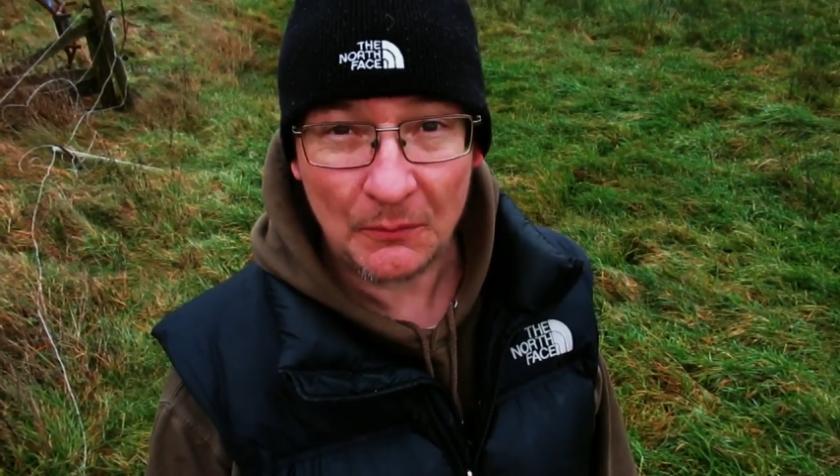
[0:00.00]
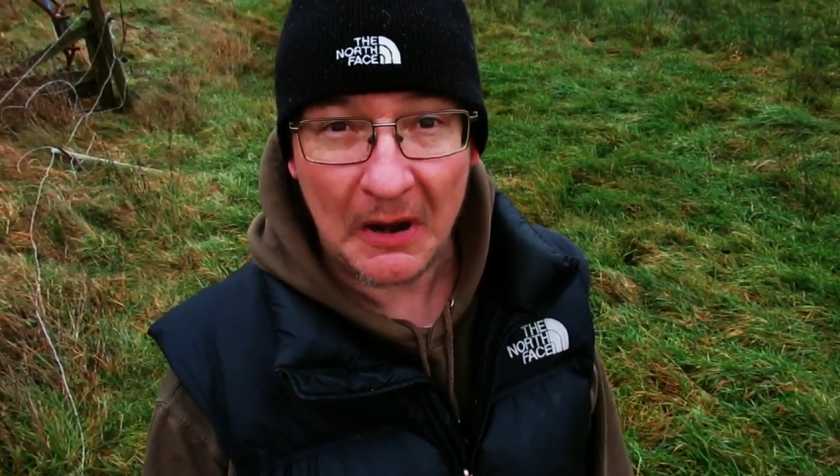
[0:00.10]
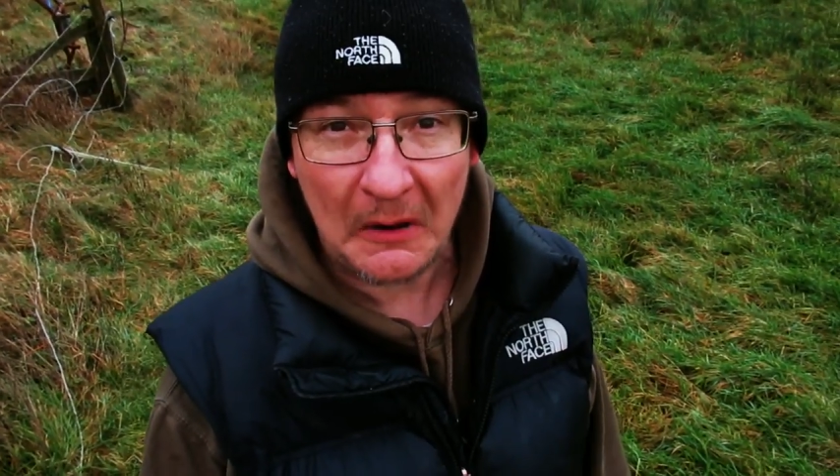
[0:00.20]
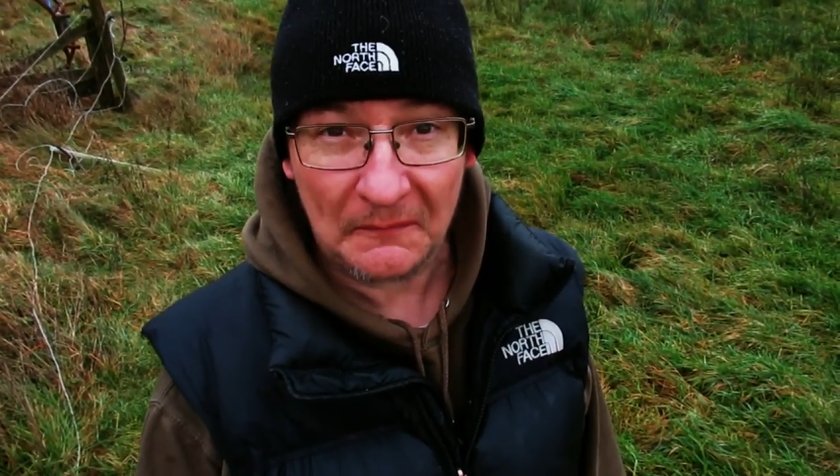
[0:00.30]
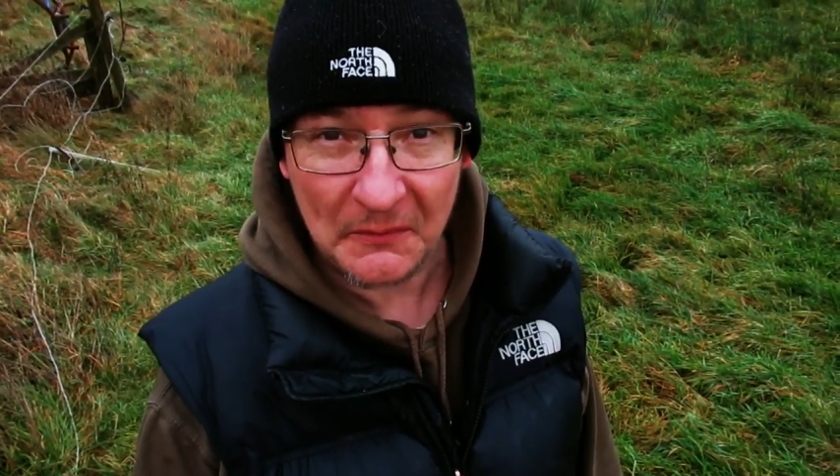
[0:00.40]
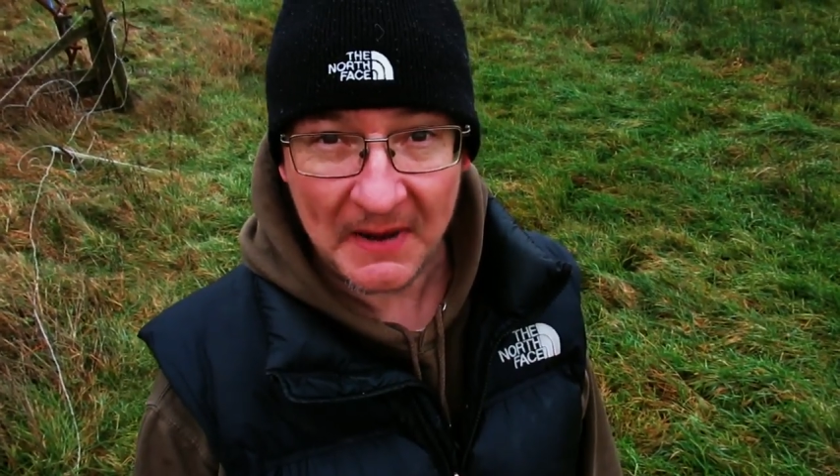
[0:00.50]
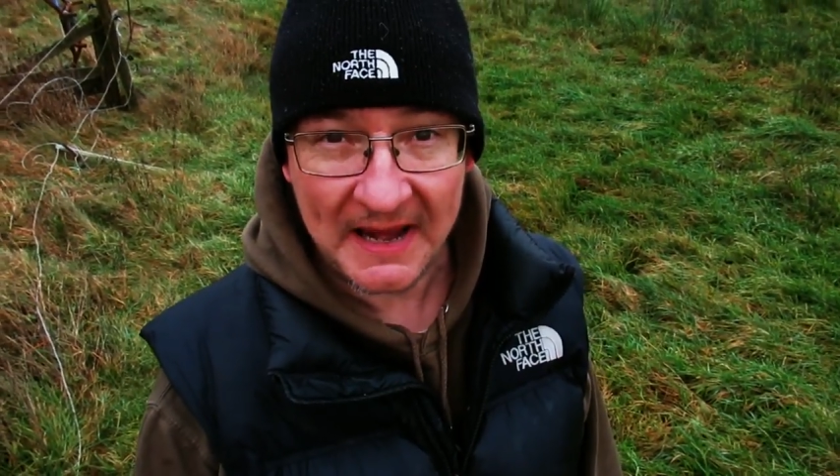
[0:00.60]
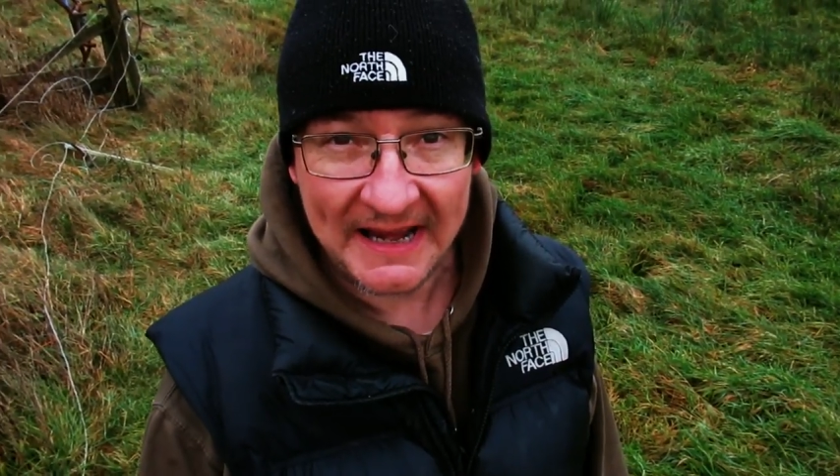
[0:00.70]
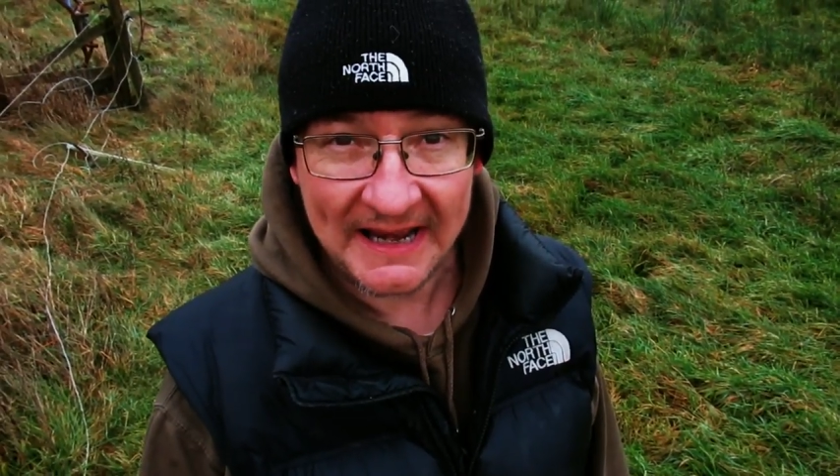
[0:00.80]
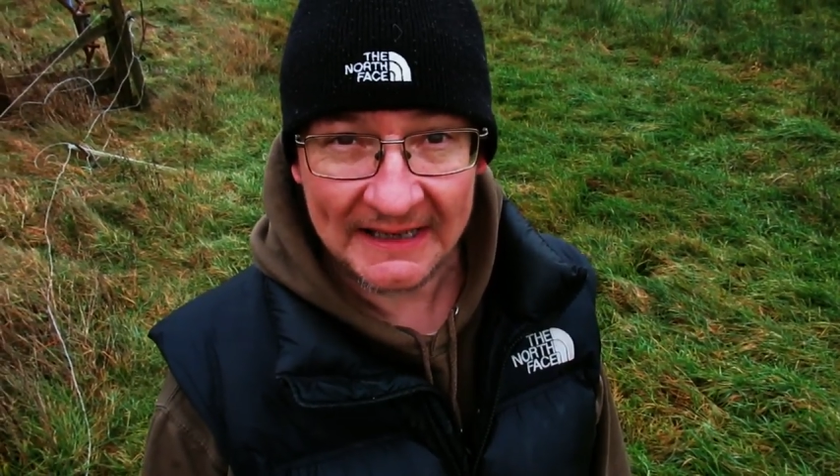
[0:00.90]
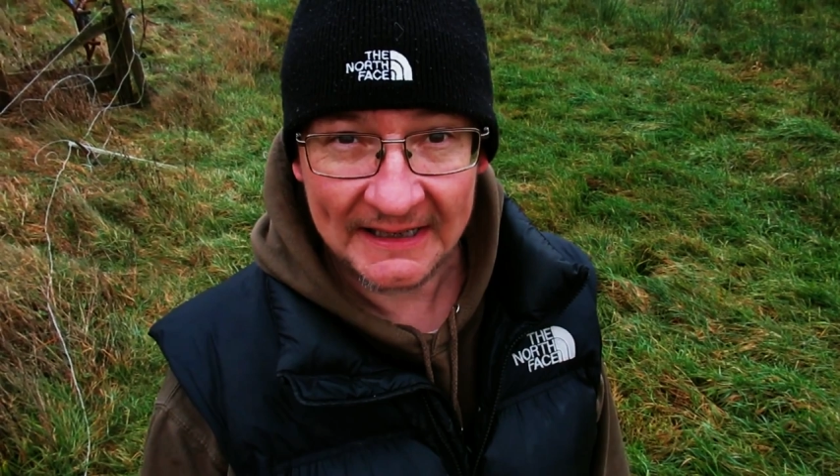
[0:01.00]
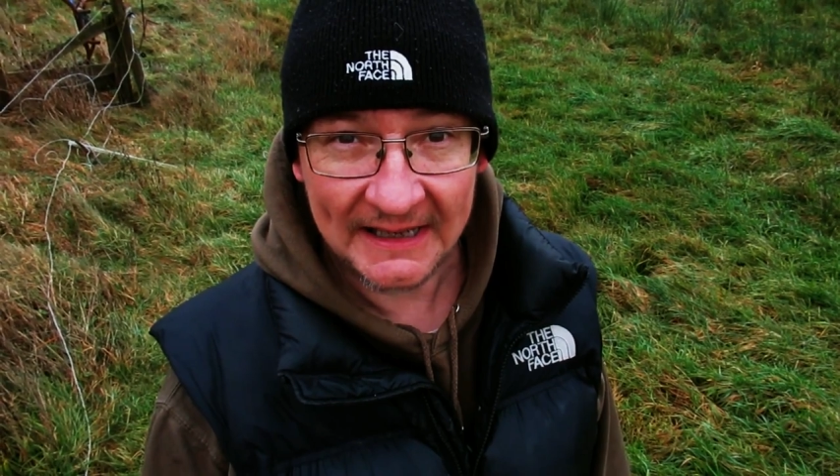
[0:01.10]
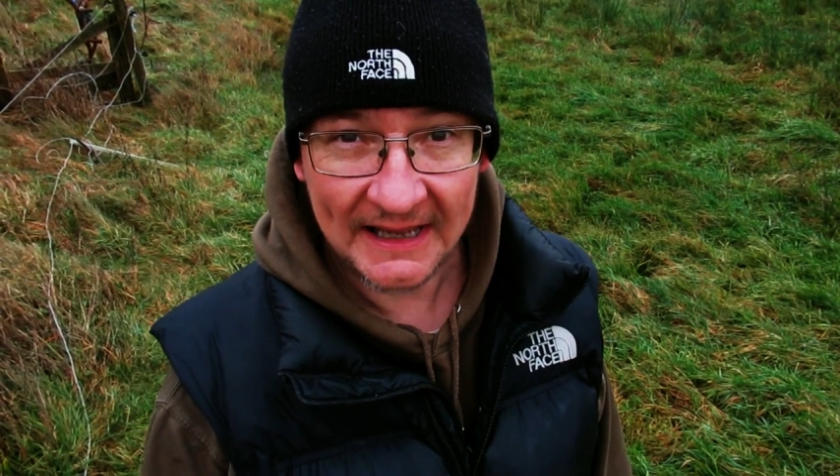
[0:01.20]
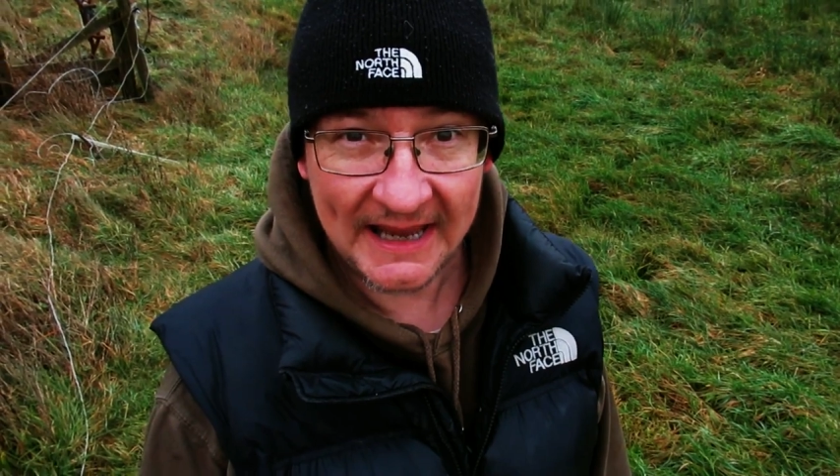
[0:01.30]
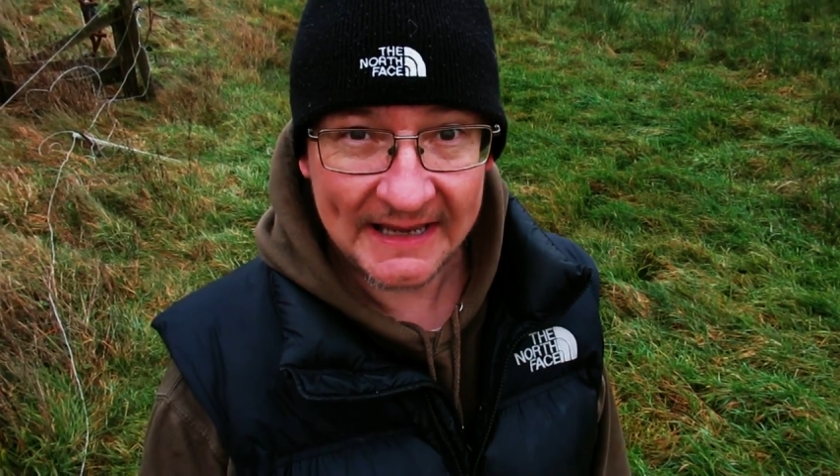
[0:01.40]
well for me
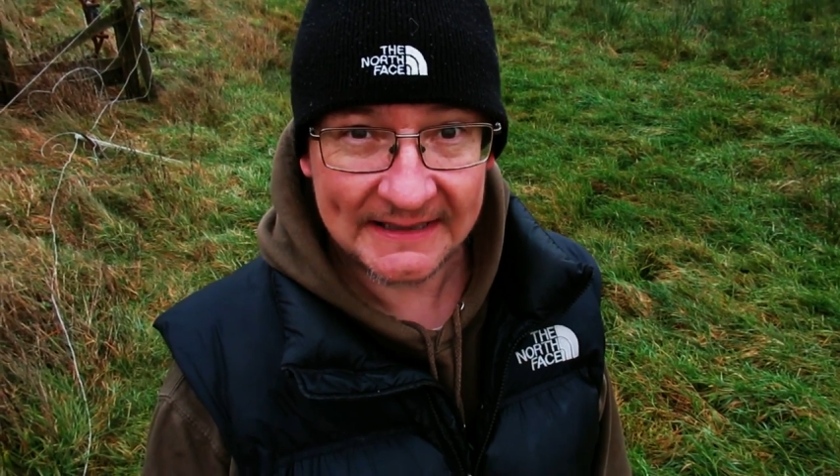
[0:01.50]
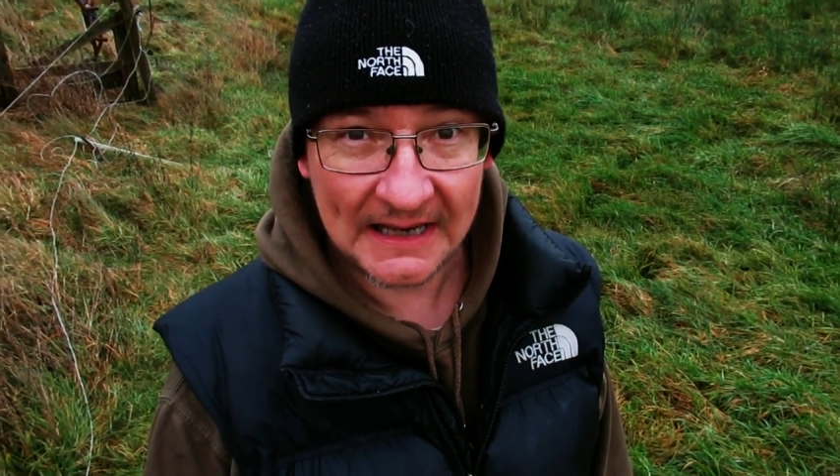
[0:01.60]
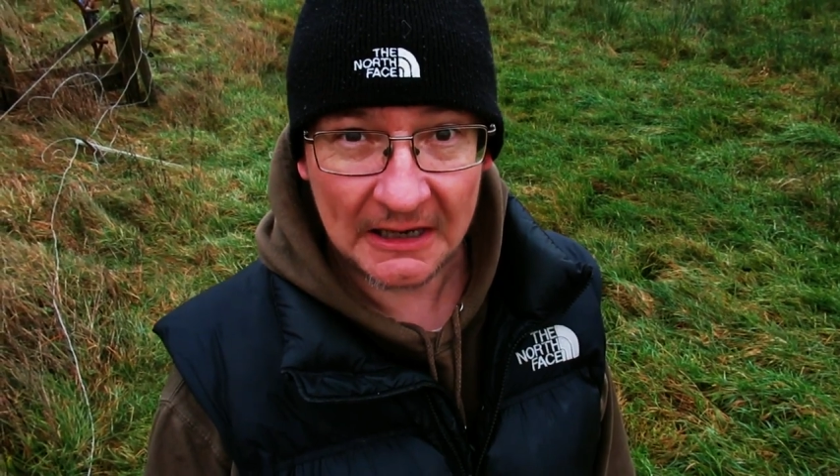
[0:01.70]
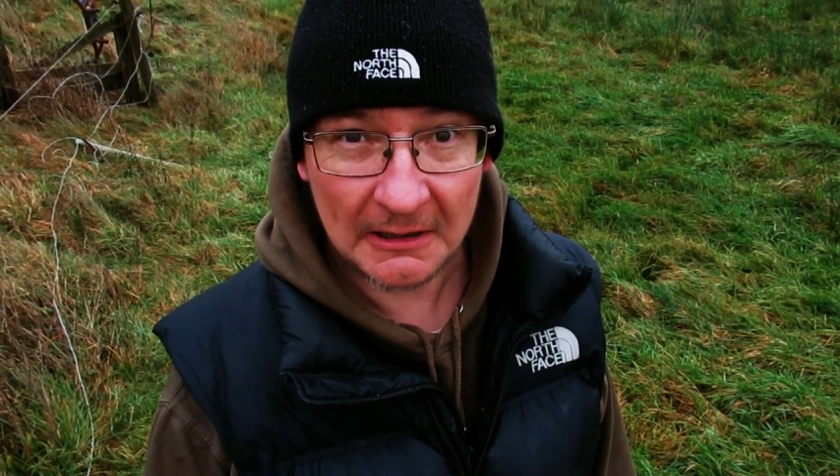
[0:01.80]
is